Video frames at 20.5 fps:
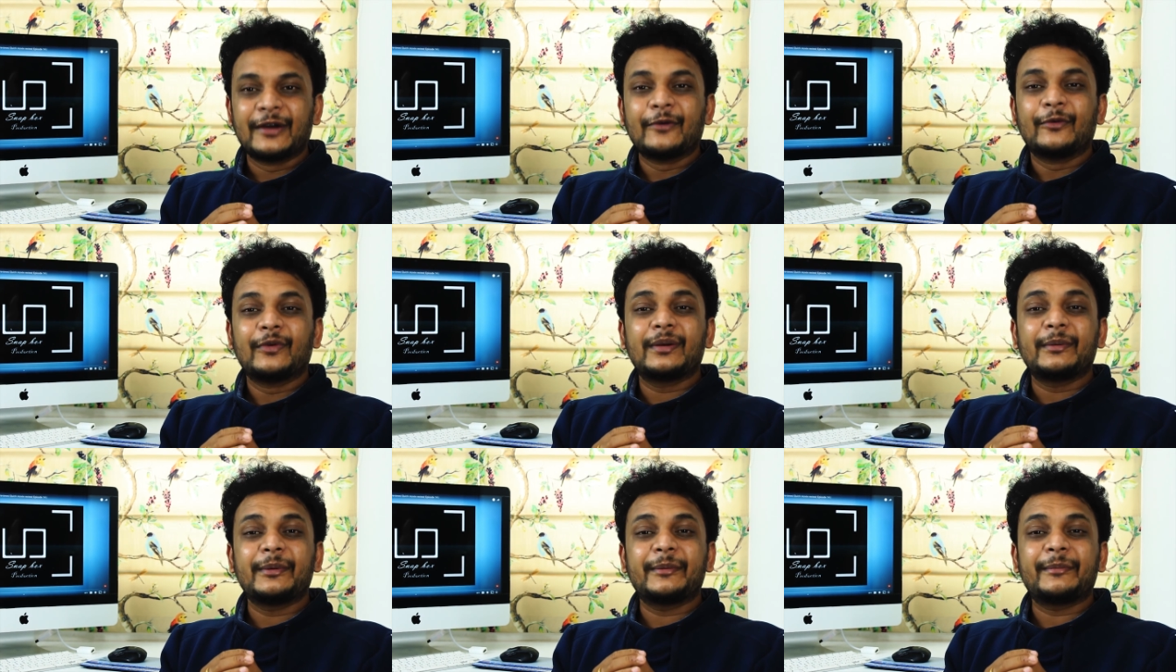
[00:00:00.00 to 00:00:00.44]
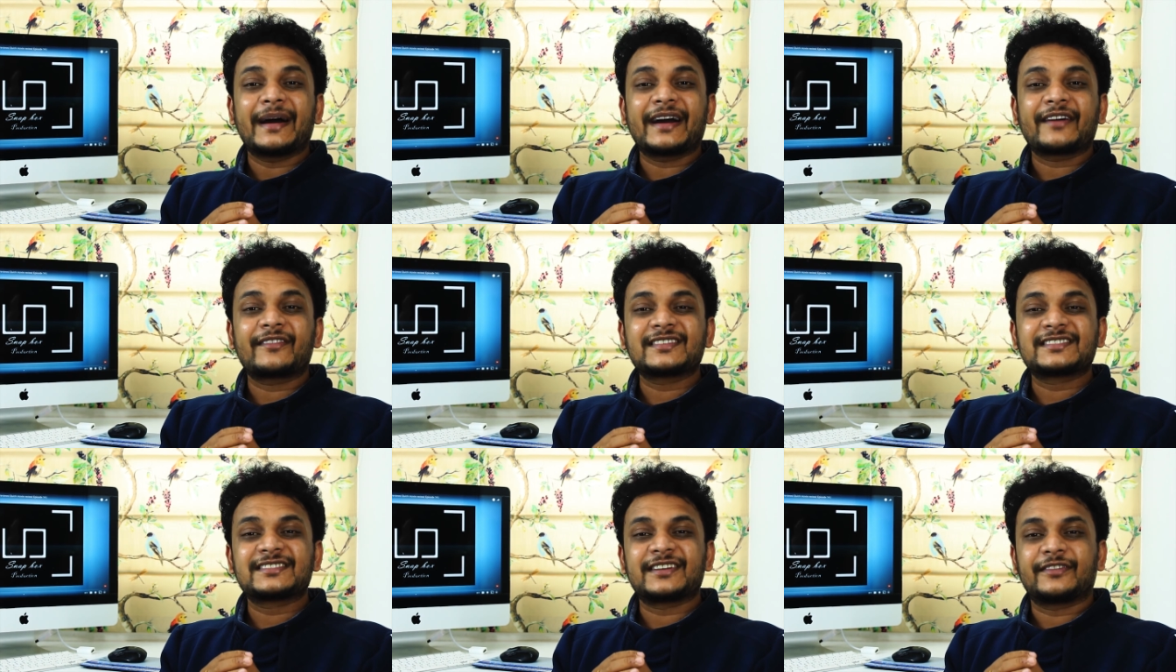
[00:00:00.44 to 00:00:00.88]
We'll be
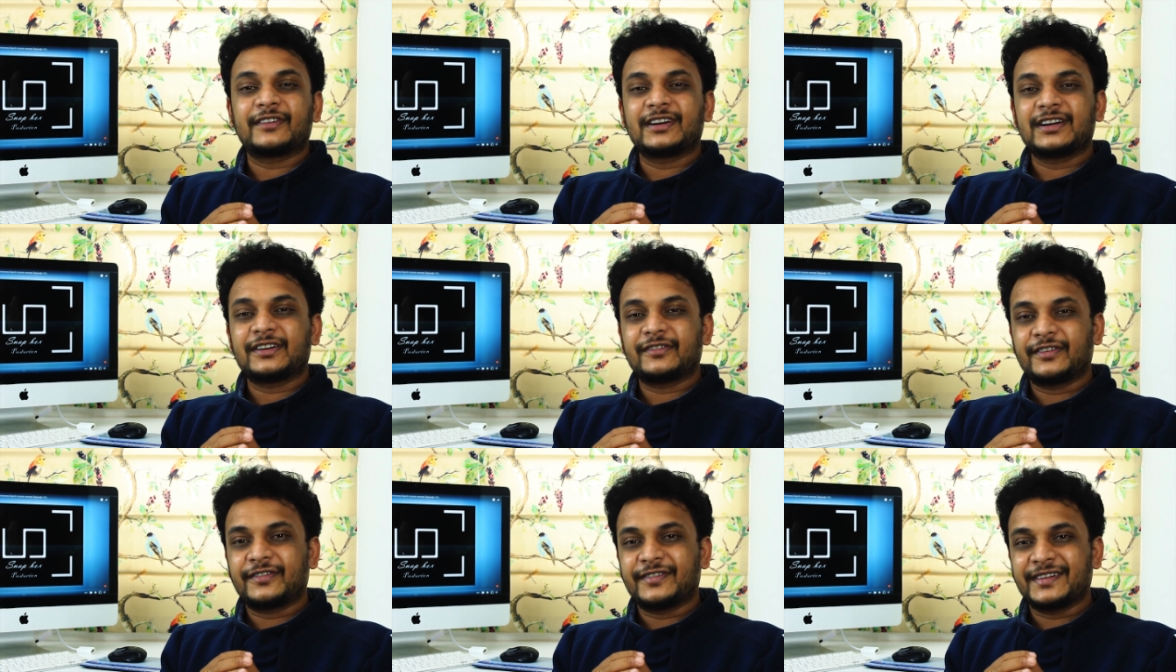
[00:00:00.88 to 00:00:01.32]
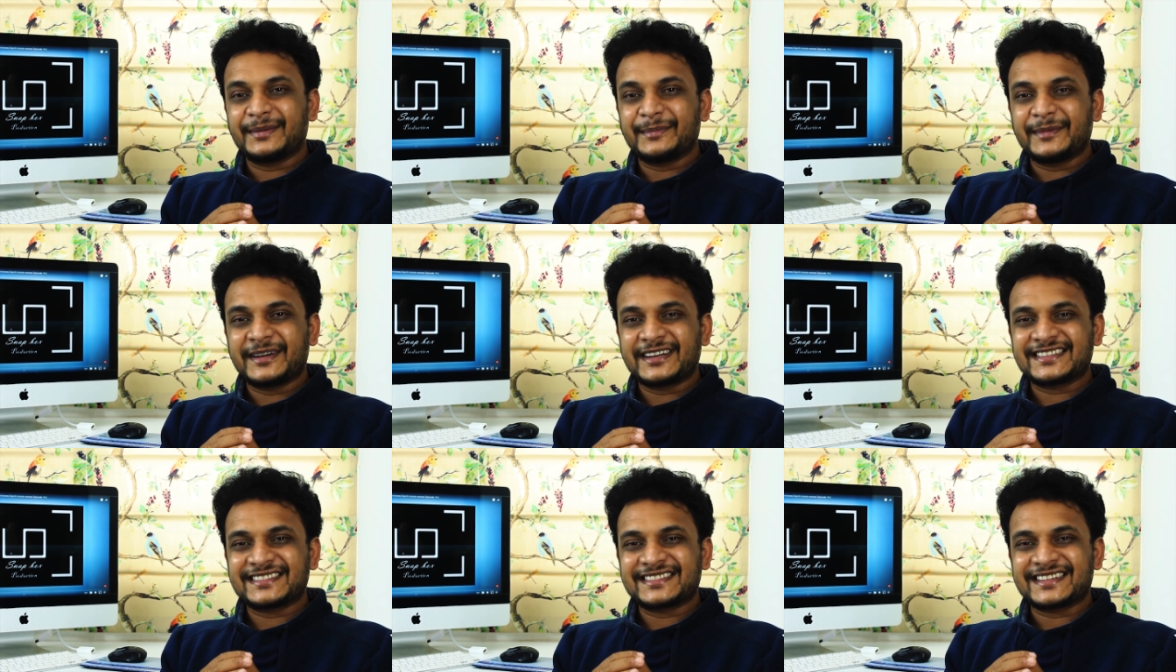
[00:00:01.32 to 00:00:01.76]
back with some wonderful
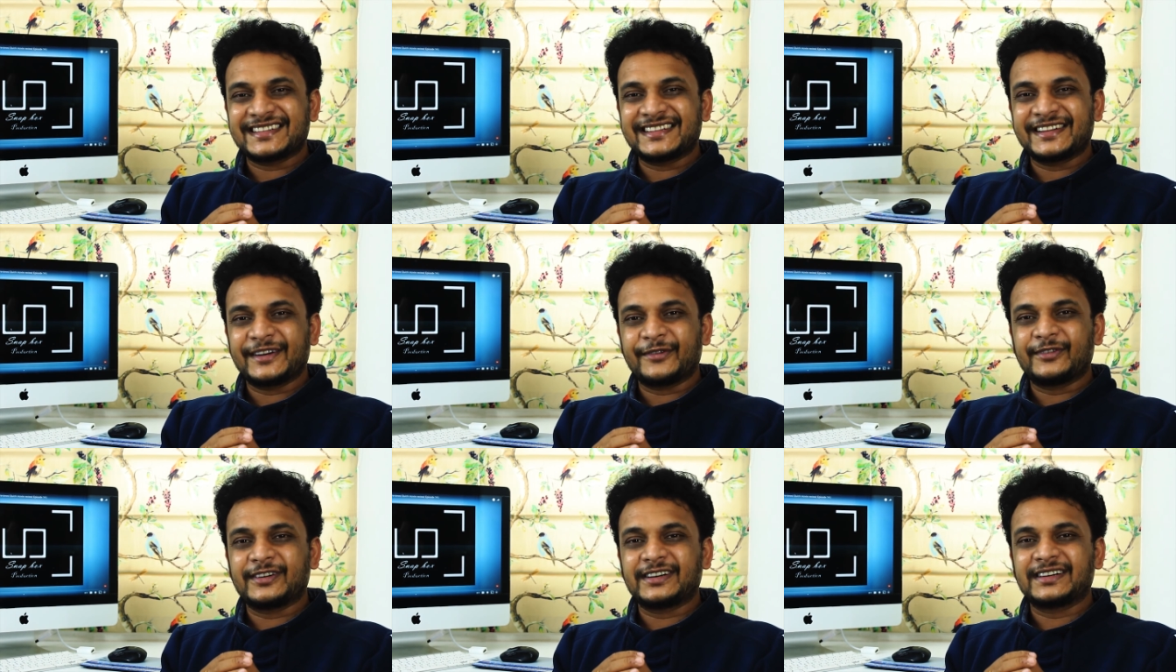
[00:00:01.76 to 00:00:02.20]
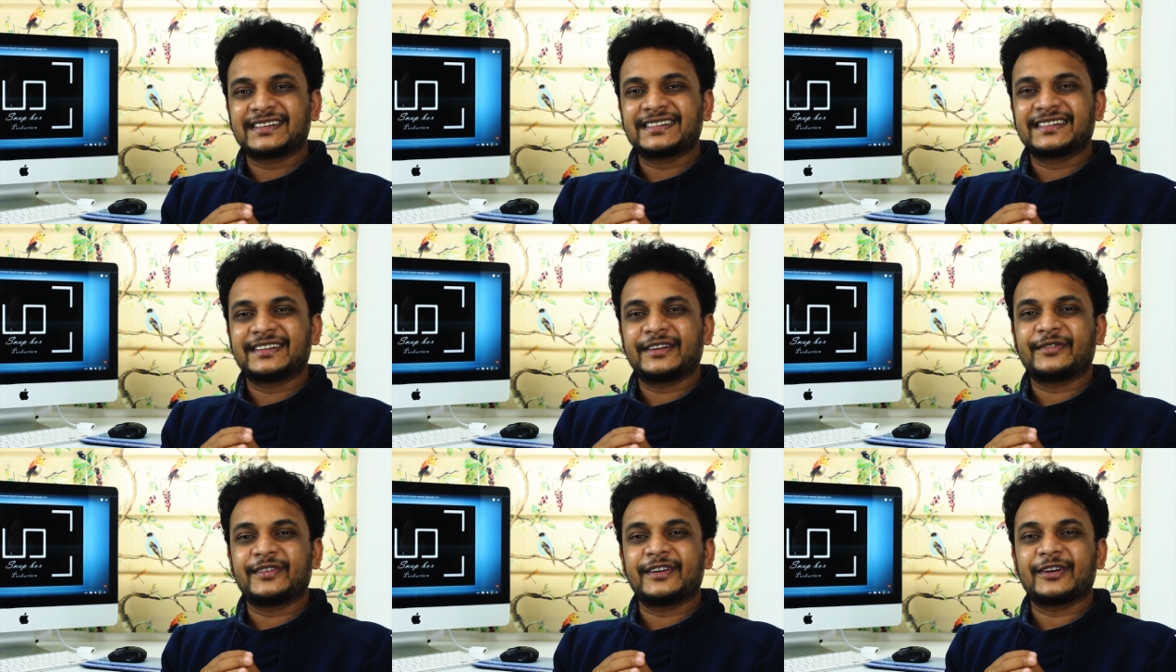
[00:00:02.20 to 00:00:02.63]
filmmakers and their work
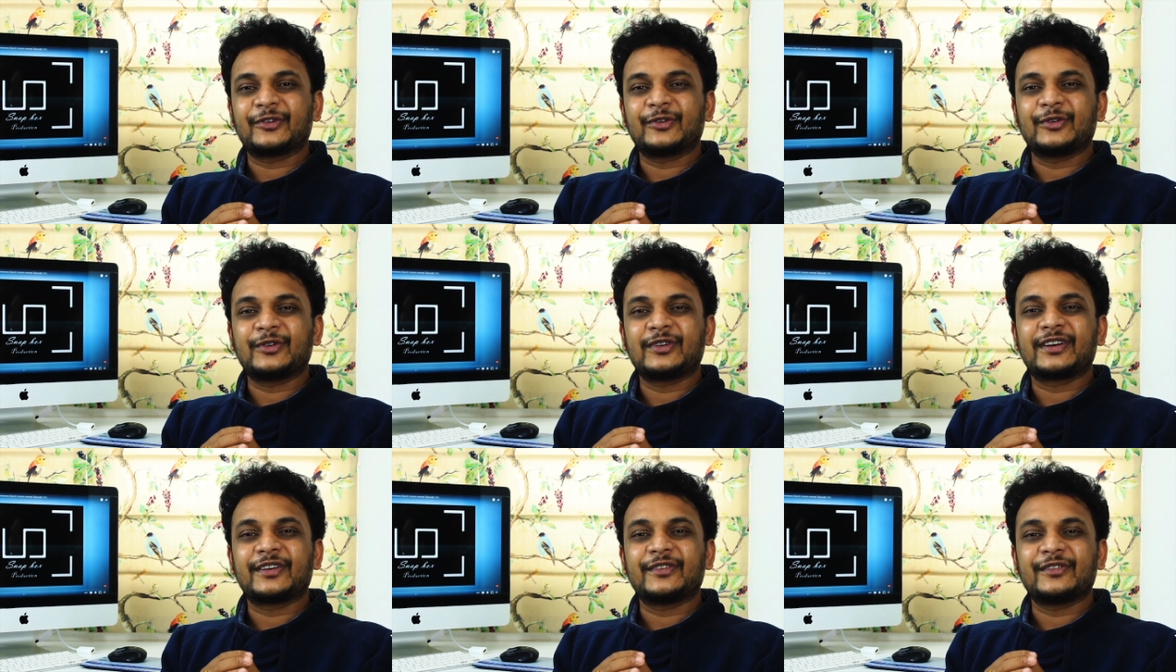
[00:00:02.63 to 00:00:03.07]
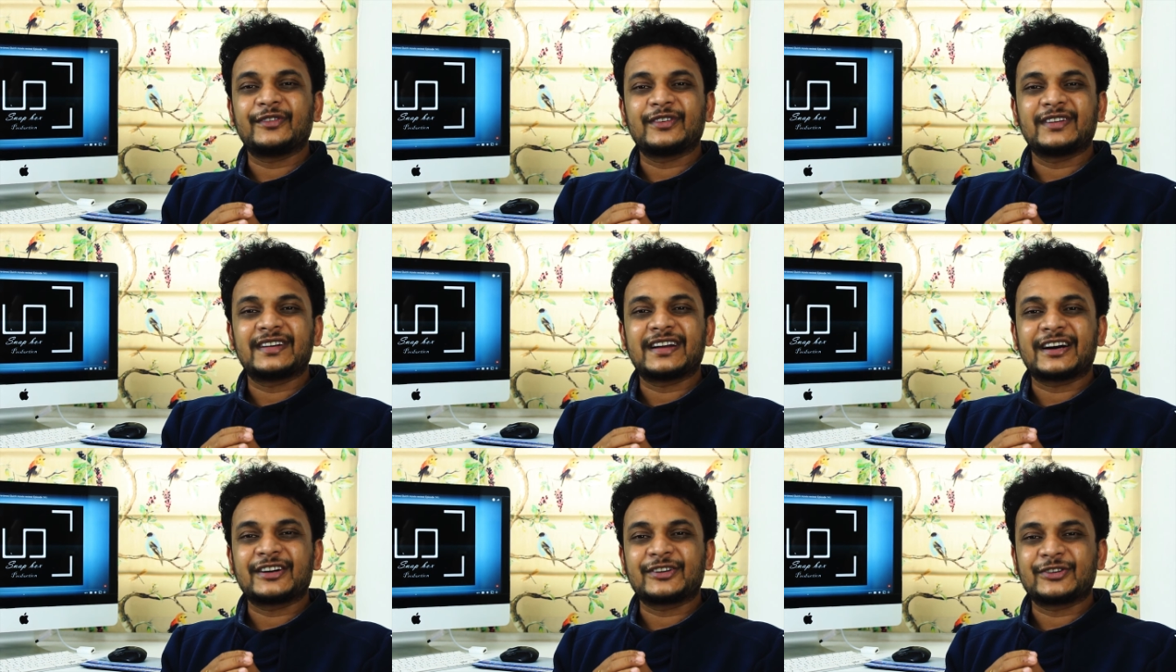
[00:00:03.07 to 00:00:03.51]
that we are going to review
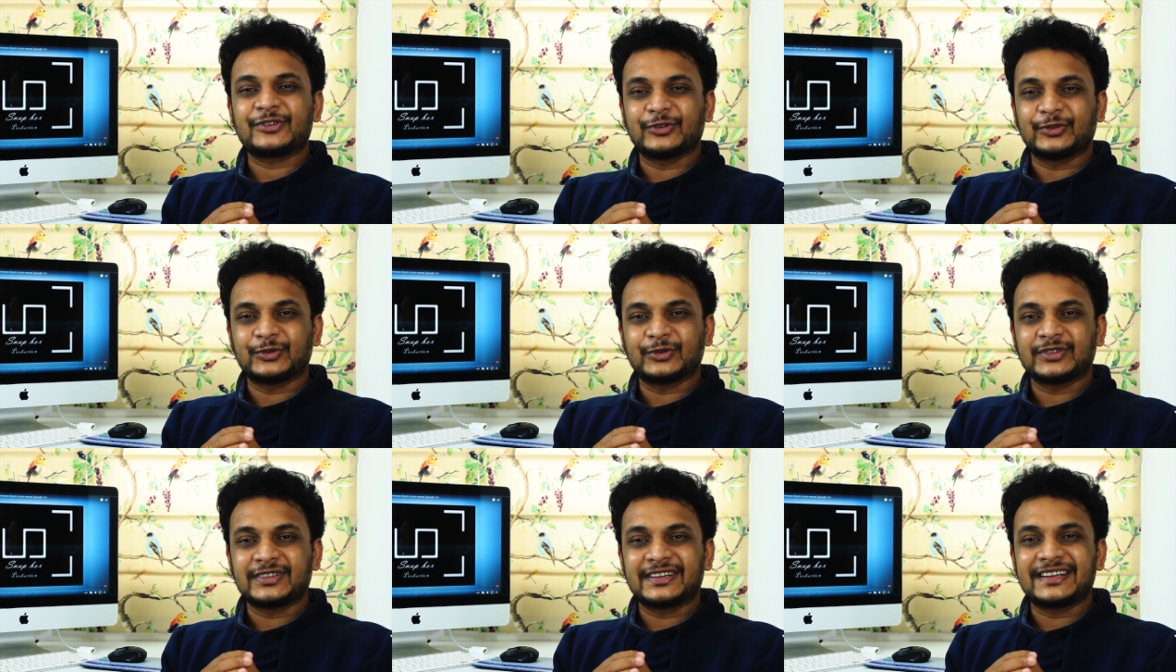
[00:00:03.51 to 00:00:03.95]
in our show